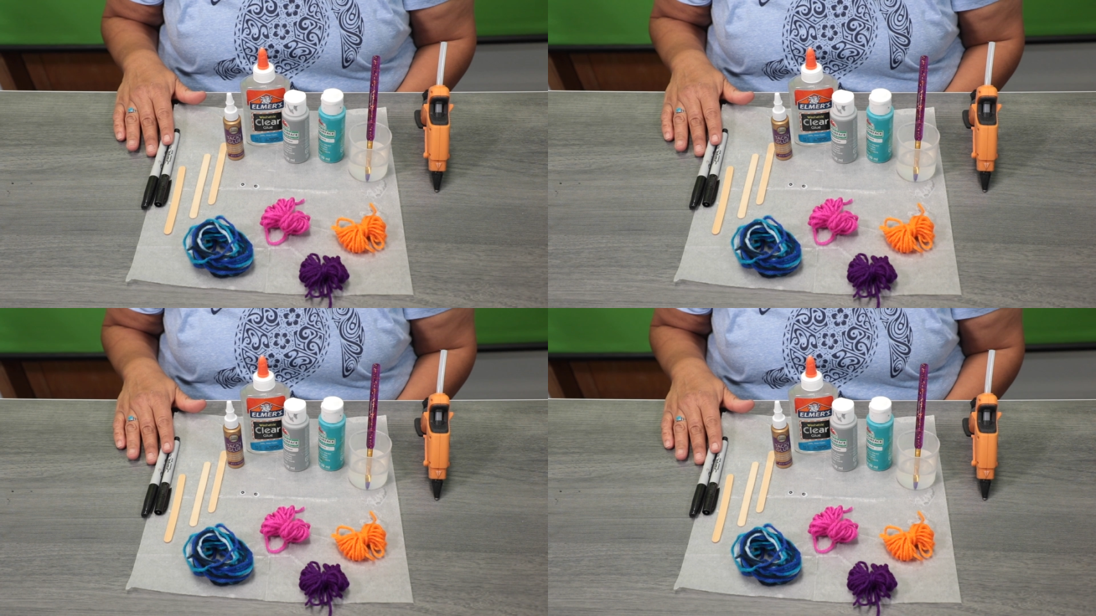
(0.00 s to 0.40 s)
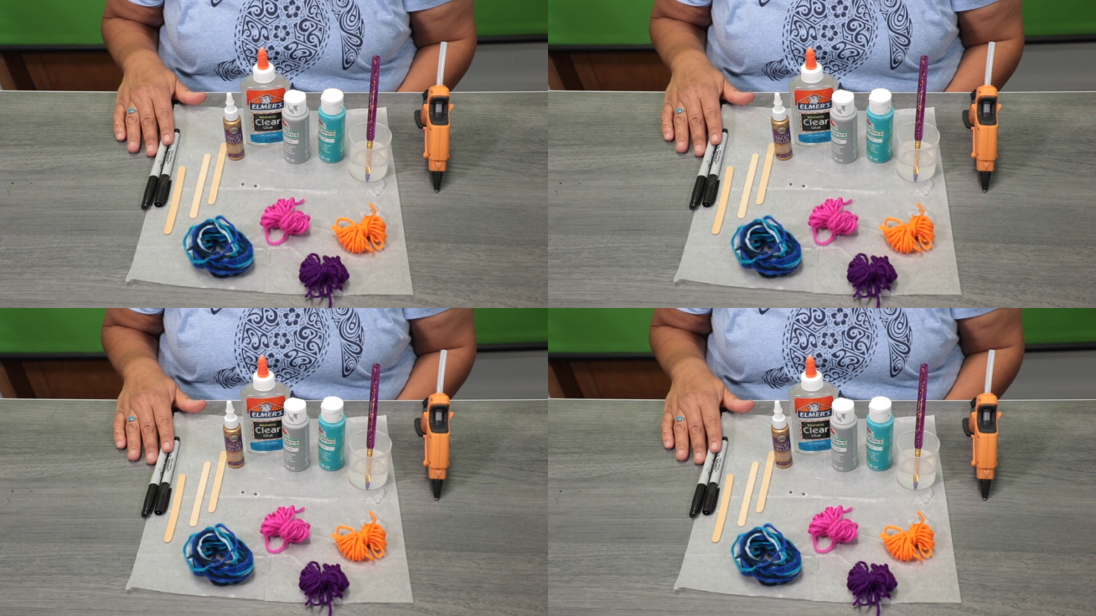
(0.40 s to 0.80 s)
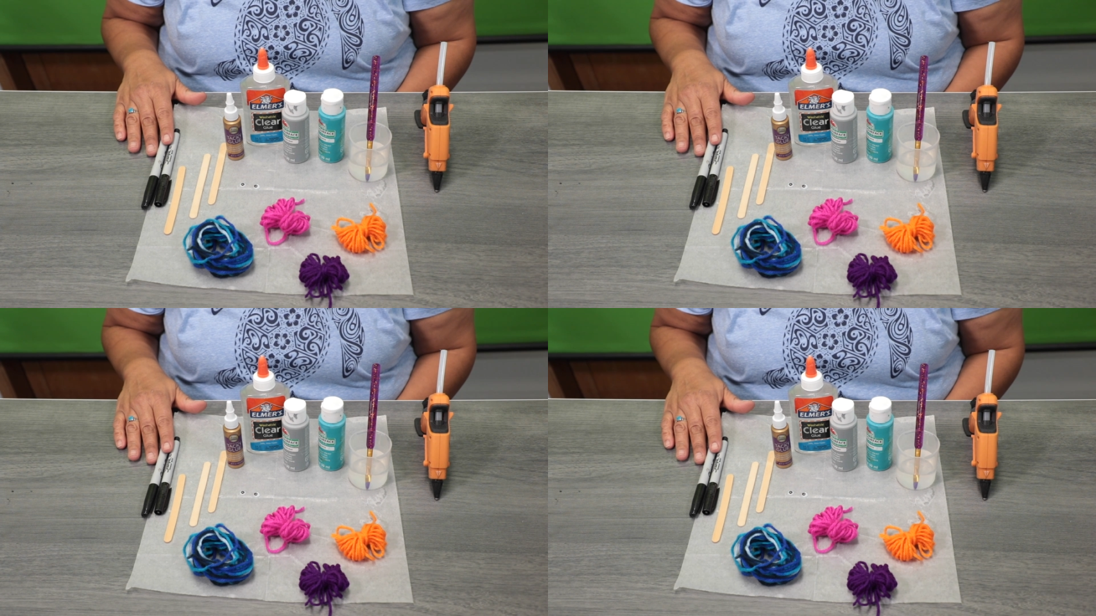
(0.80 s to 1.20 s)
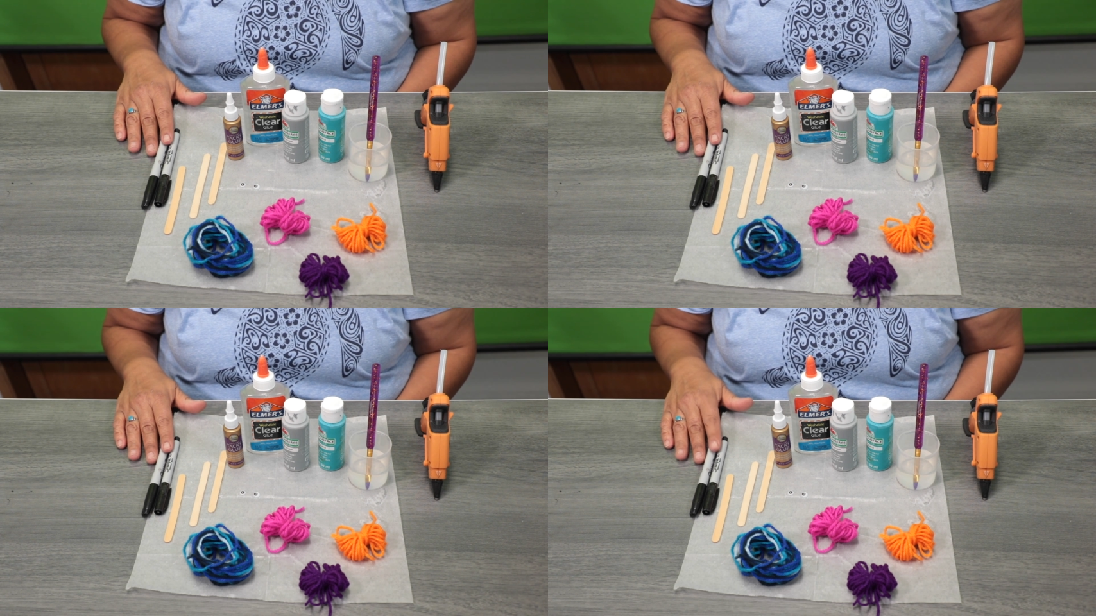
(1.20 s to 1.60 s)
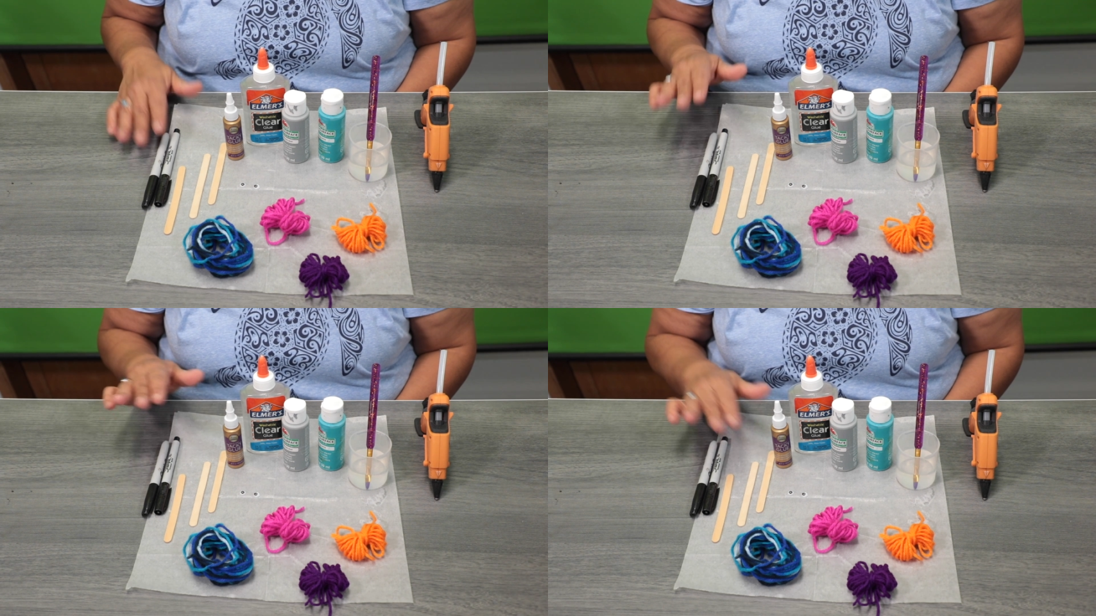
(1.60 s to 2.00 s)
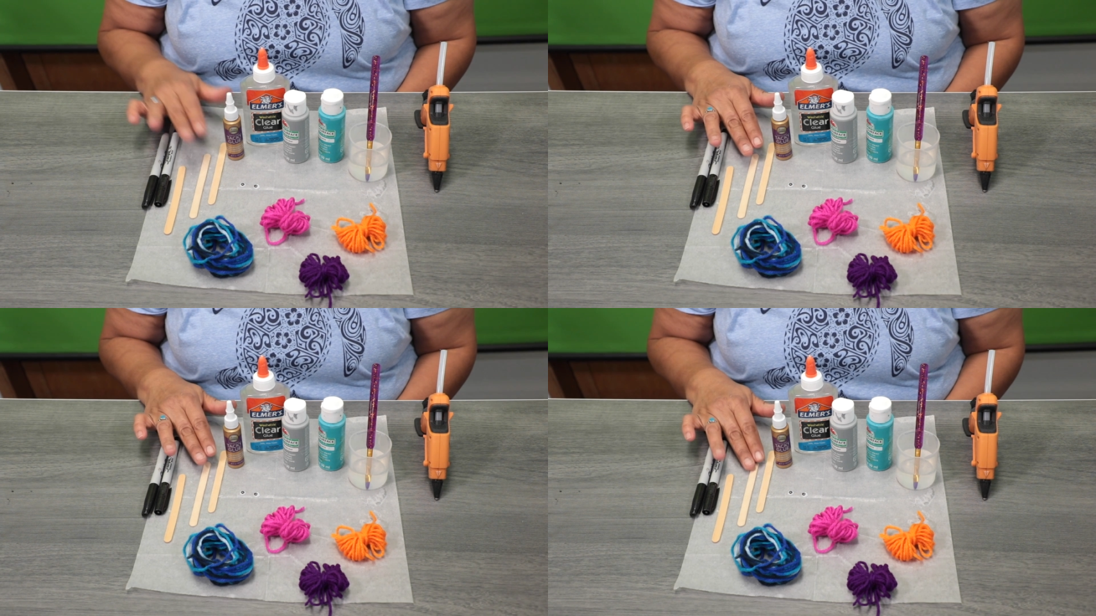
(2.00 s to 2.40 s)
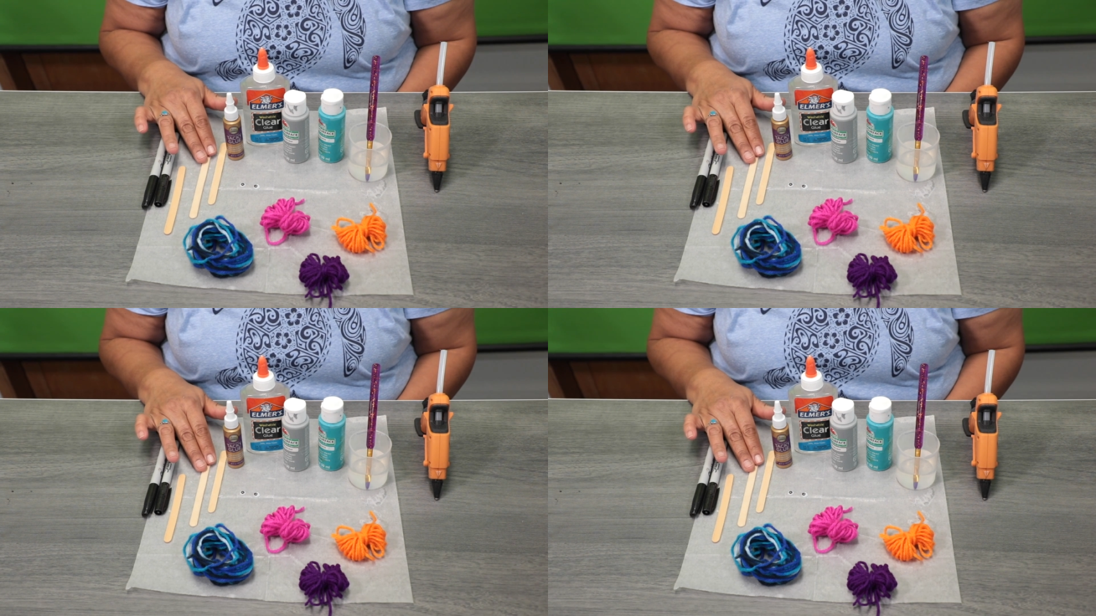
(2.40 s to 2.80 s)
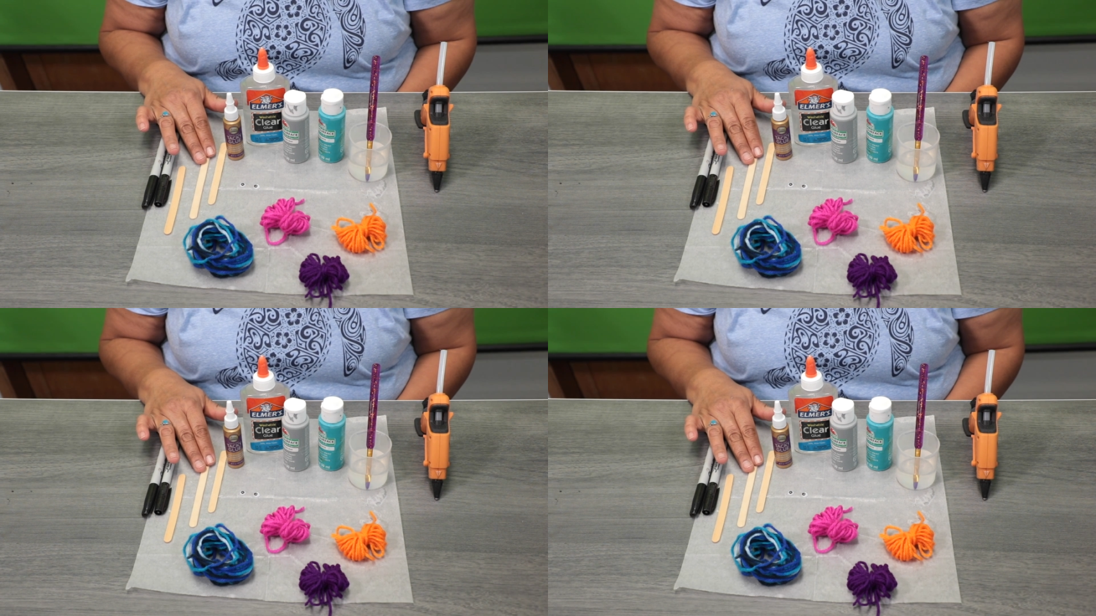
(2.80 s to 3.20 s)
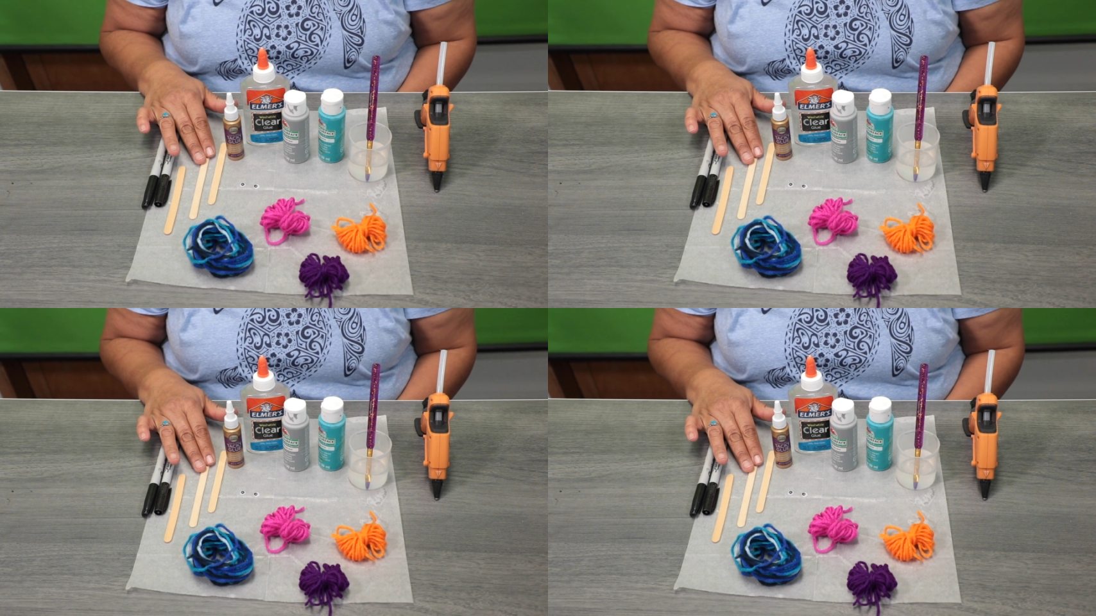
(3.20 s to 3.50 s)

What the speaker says: [unreadable: no face in view]